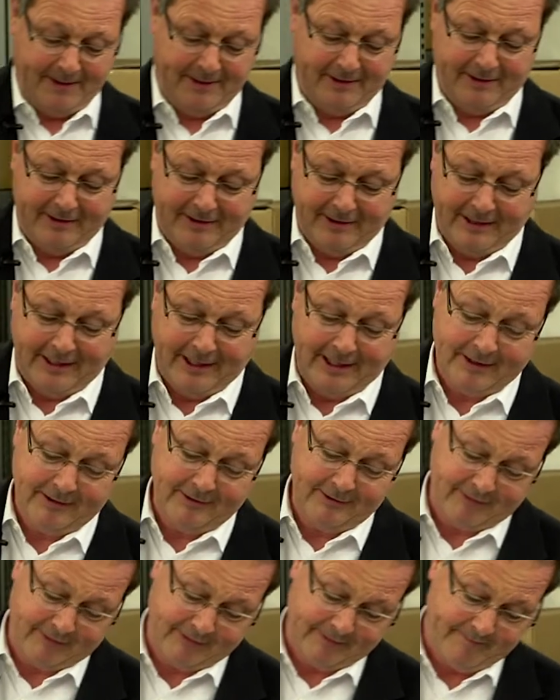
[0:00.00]

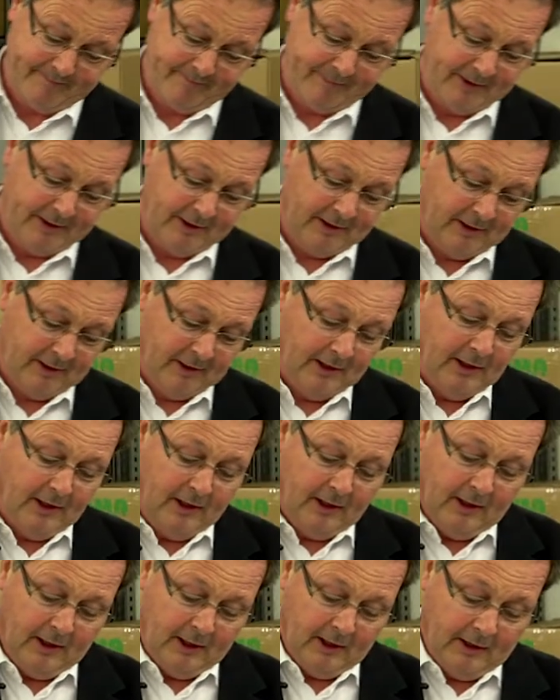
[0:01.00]
And
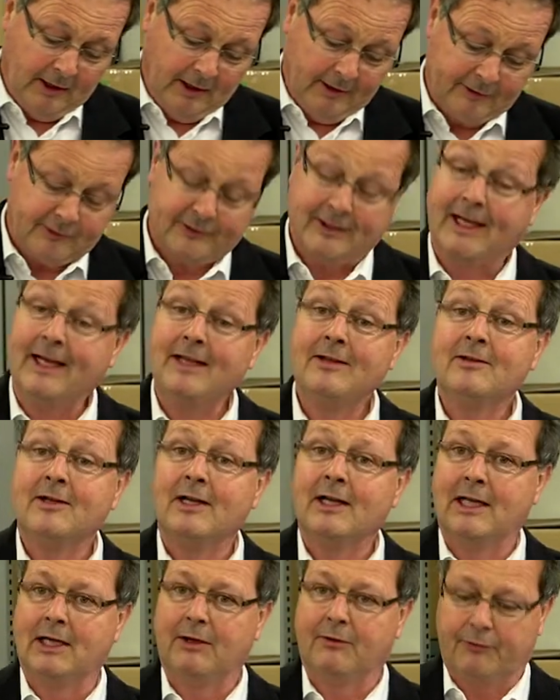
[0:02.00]
strain
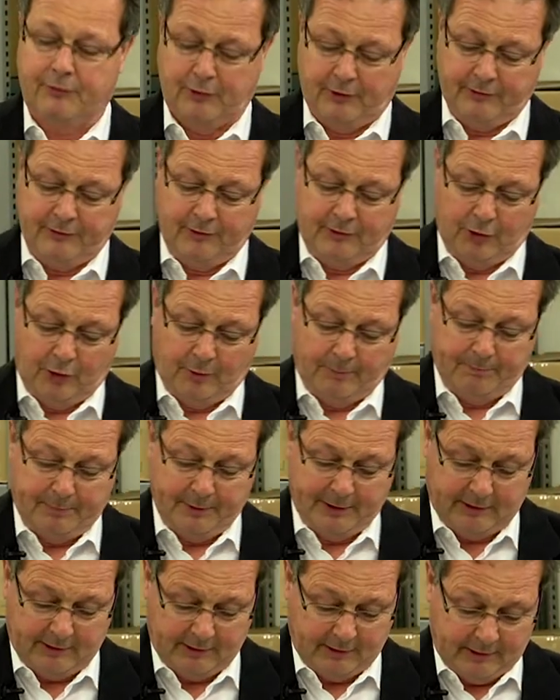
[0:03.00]
relief was a
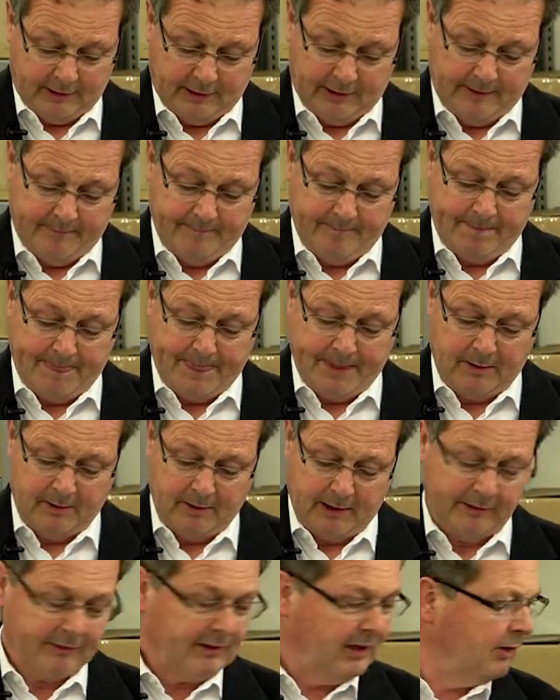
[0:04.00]
topic. I
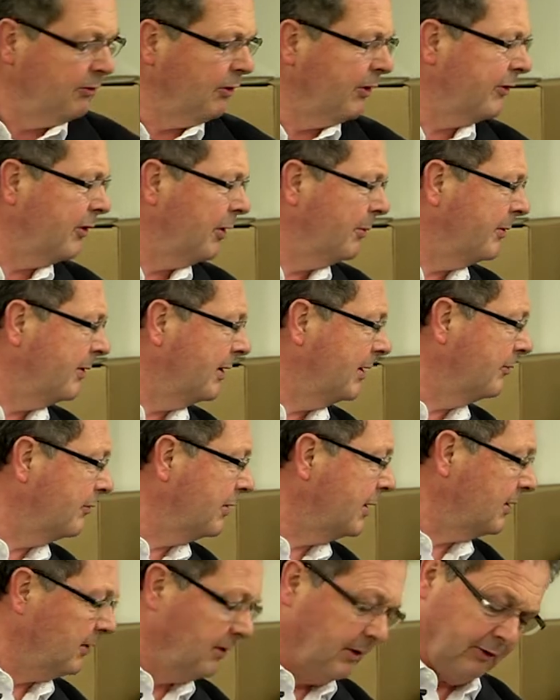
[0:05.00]
think it was something
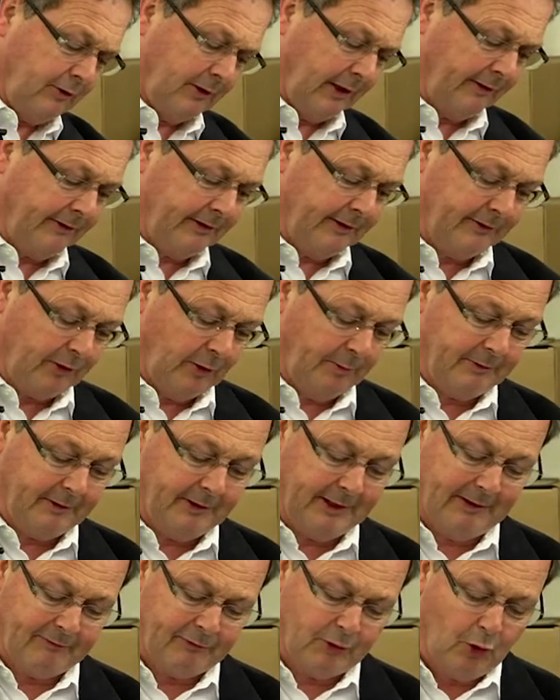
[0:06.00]
written here. I think something, I
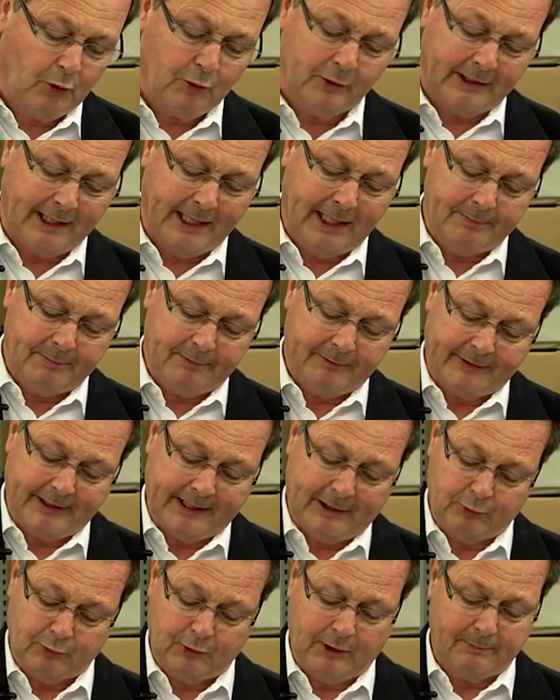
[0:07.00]
have long cables, how
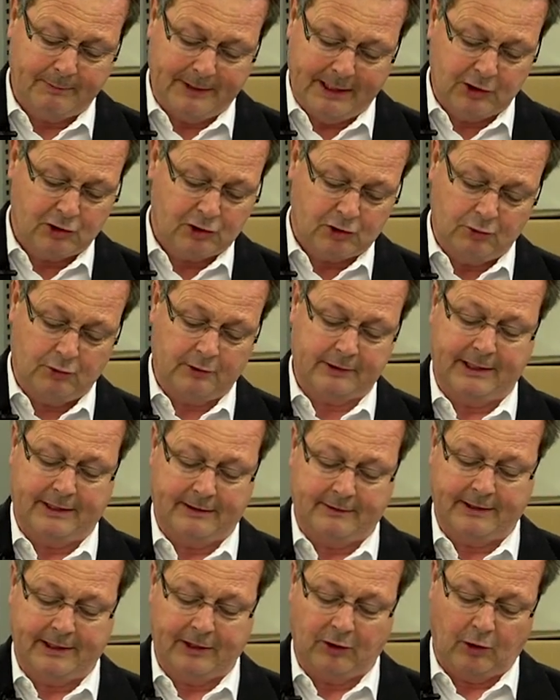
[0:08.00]
do I make sure that they
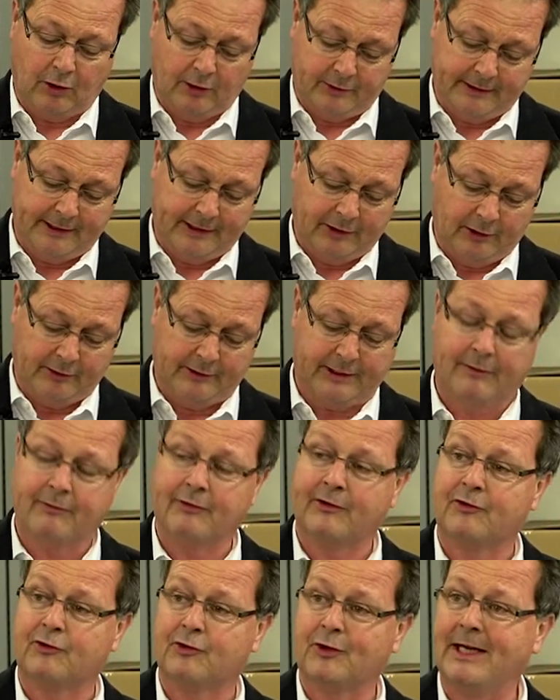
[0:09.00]
have a
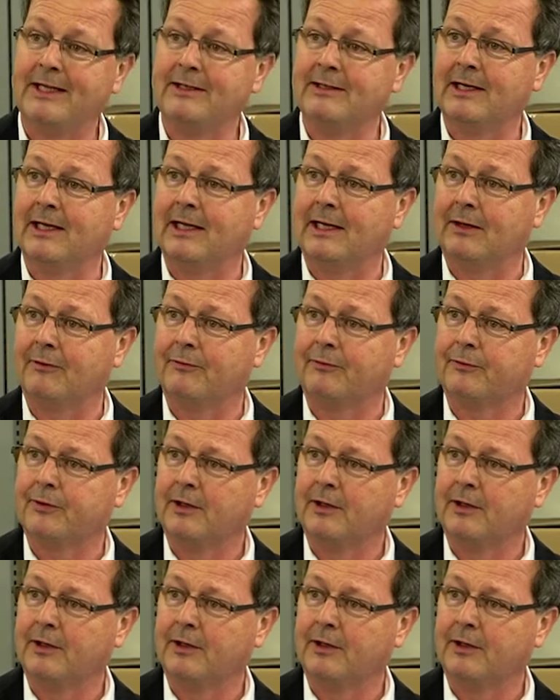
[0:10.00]
strain relief?